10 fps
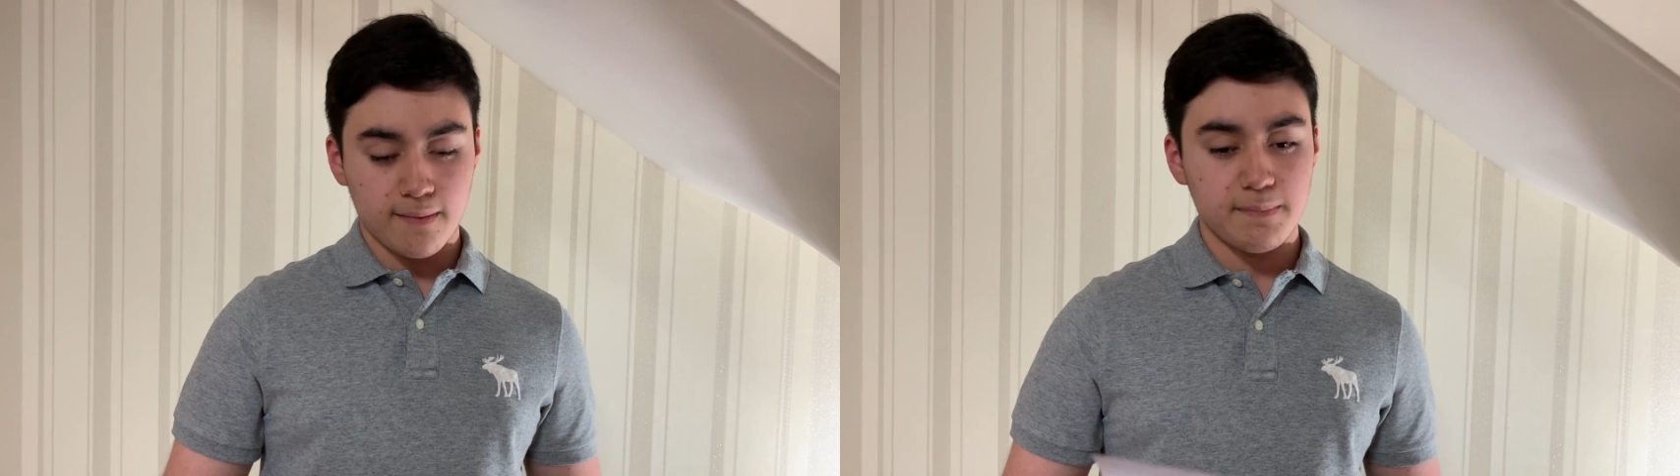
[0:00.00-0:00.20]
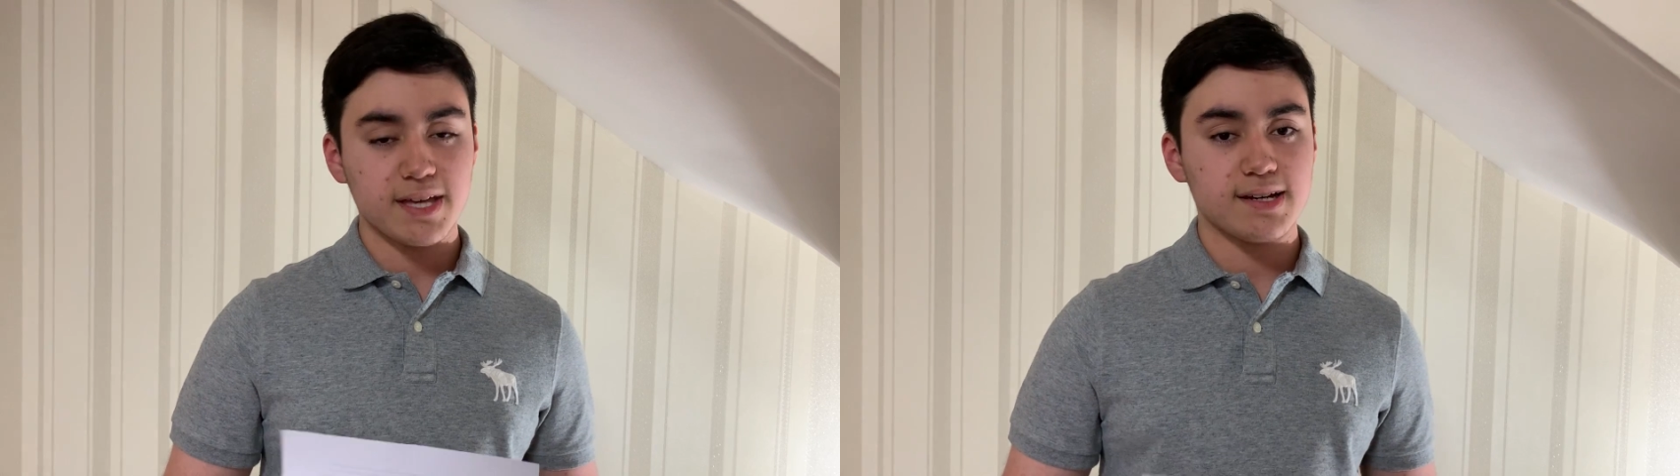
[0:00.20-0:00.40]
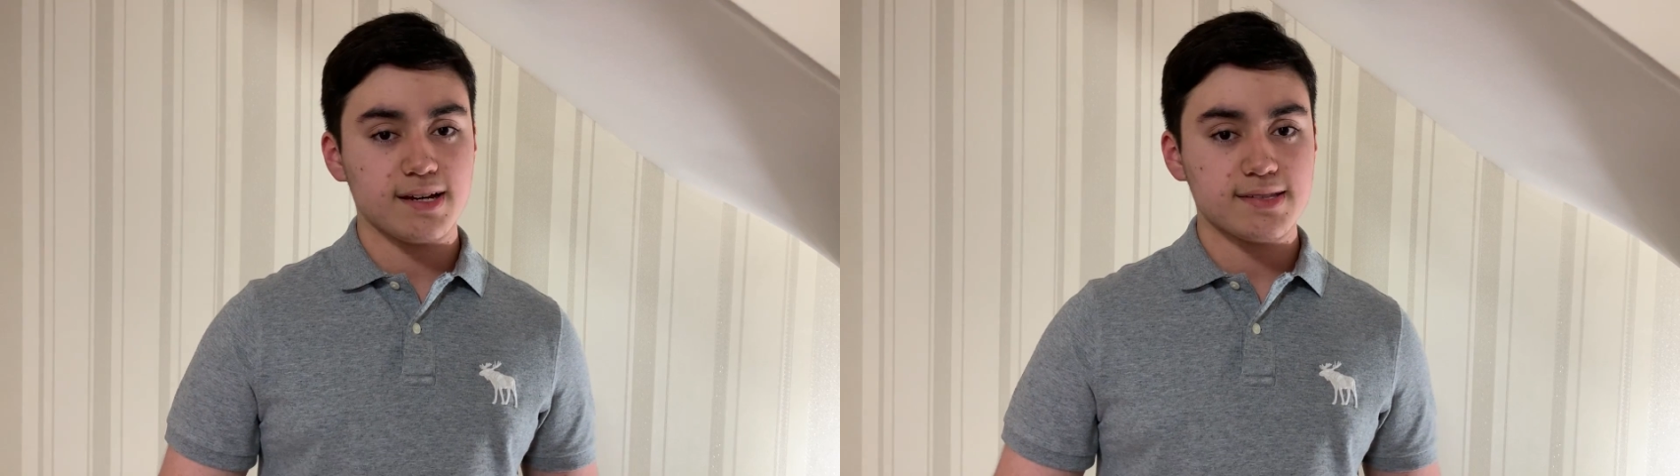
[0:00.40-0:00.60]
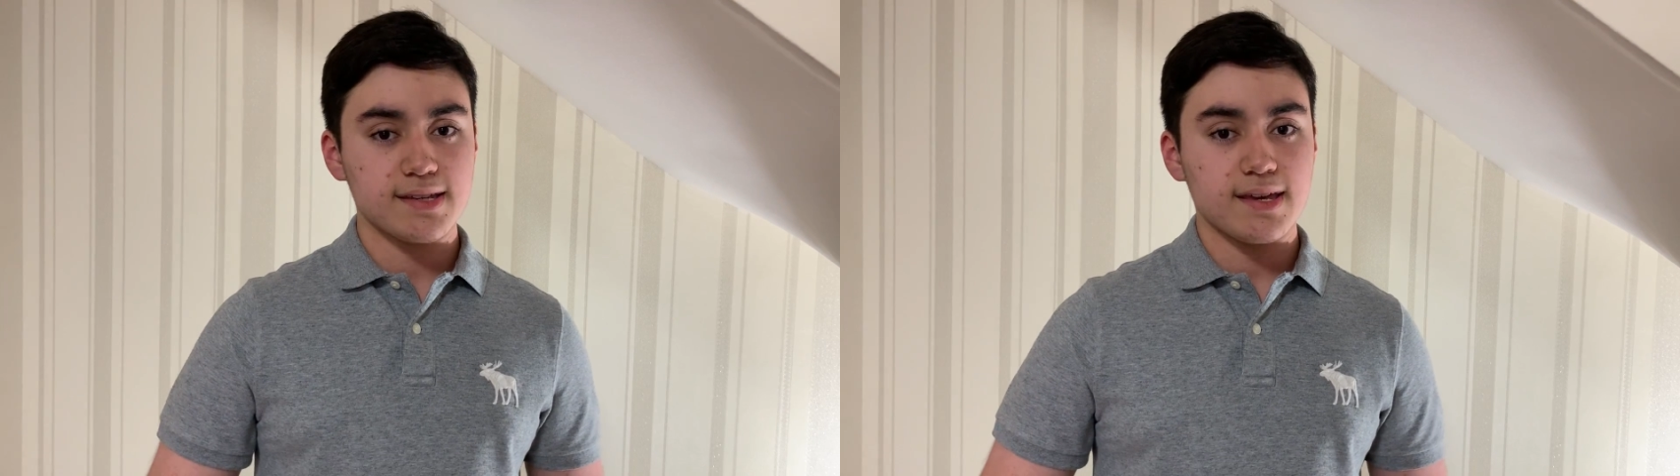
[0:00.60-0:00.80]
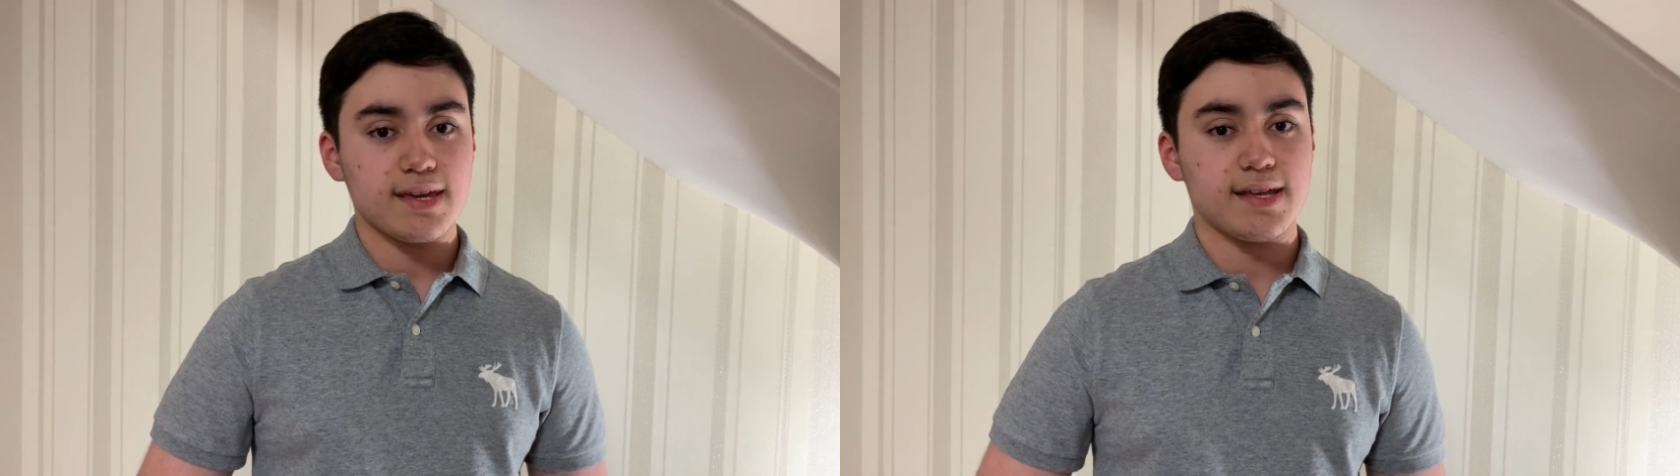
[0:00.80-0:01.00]
because
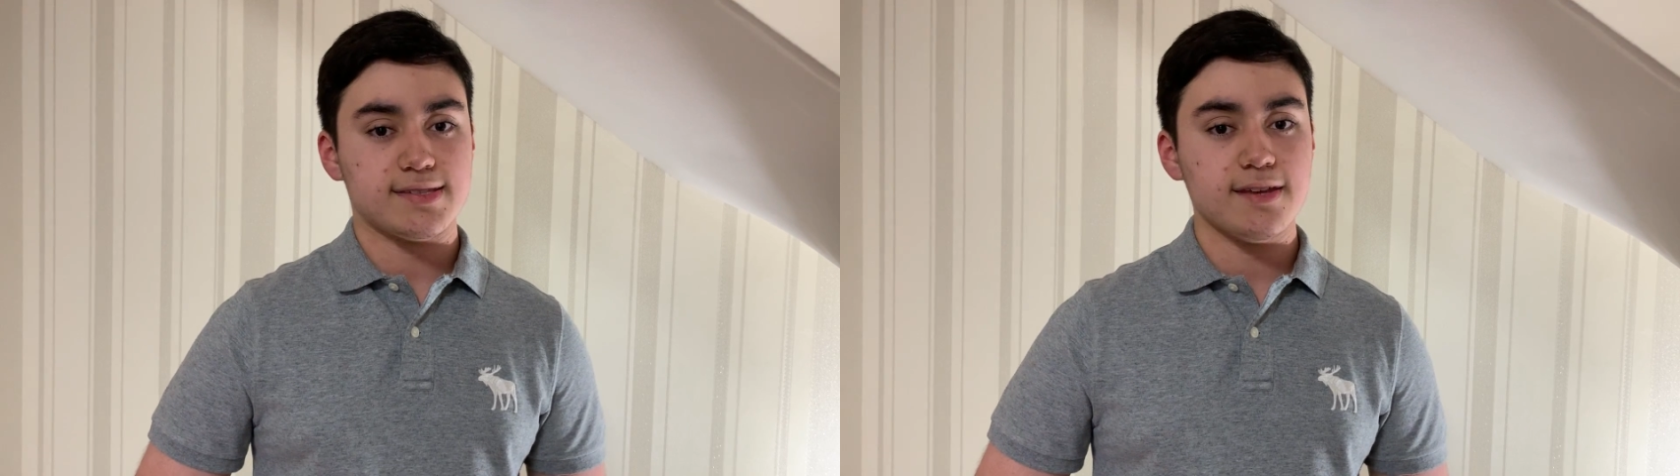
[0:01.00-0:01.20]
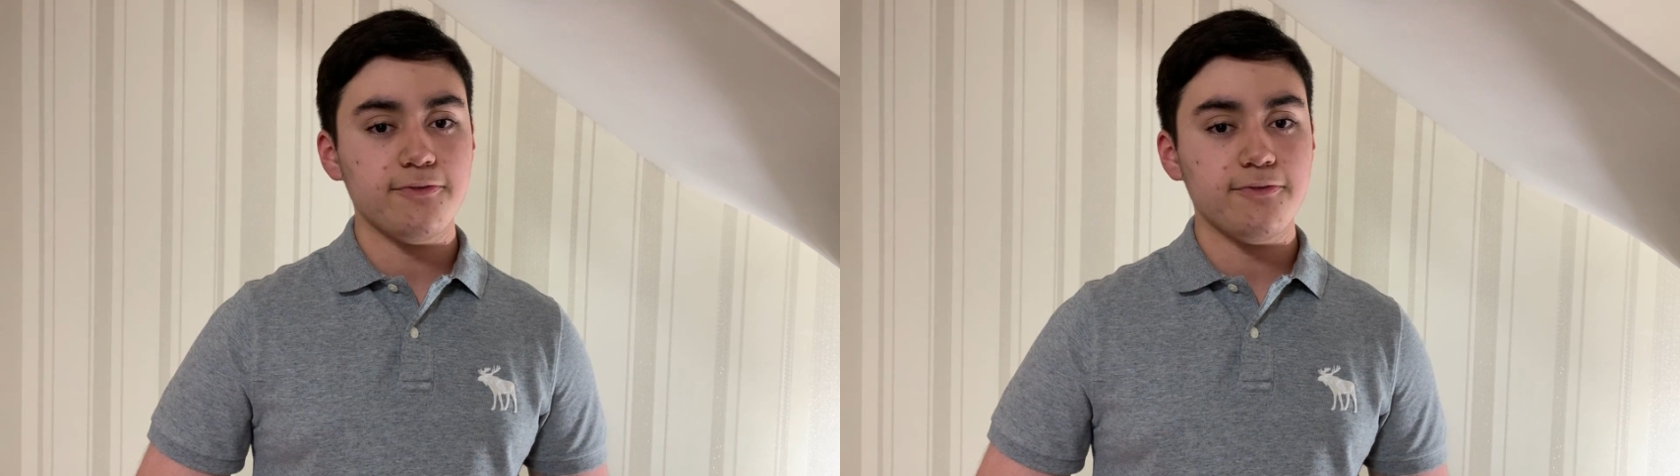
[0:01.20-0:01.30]
it's the